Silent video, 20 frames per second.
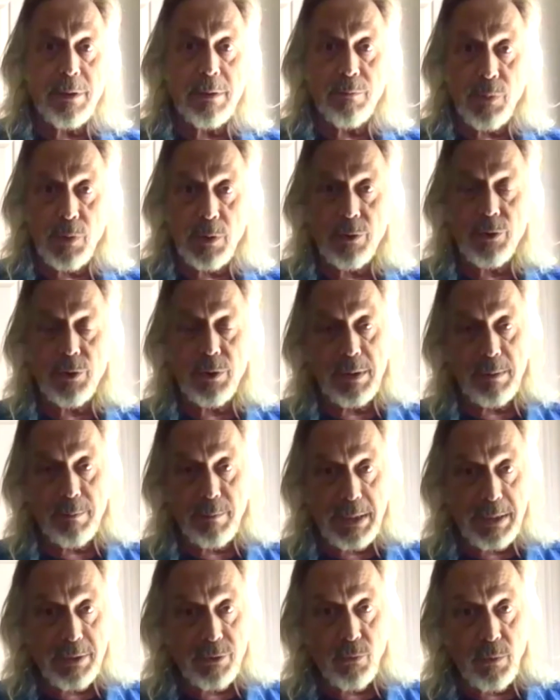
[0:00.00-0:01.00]
and person that
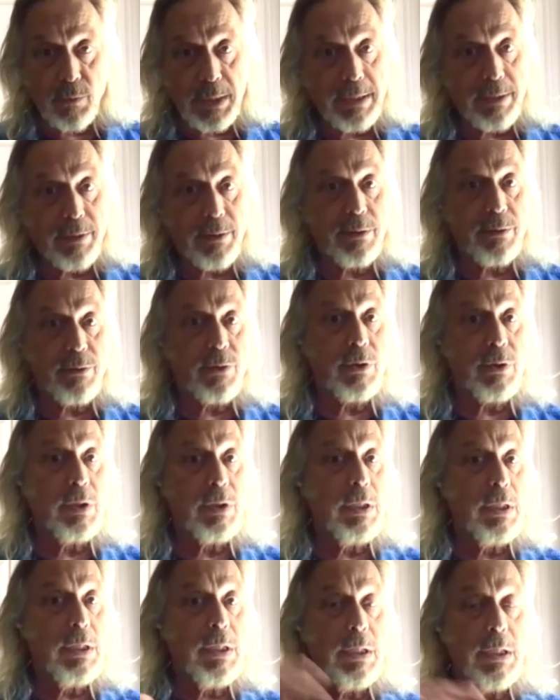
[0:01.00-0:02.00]
makes records,
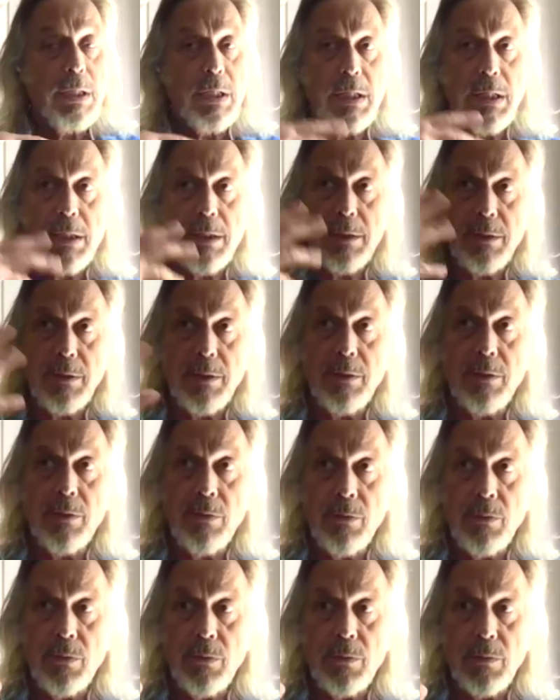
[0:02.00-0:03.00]

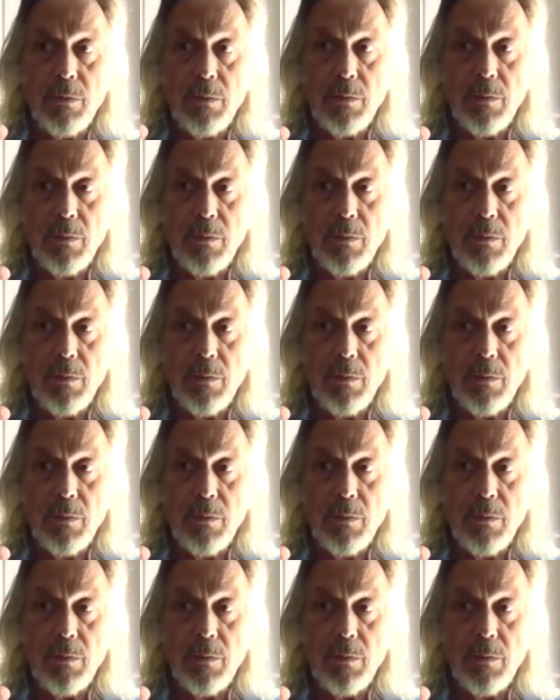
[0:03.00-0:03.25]
you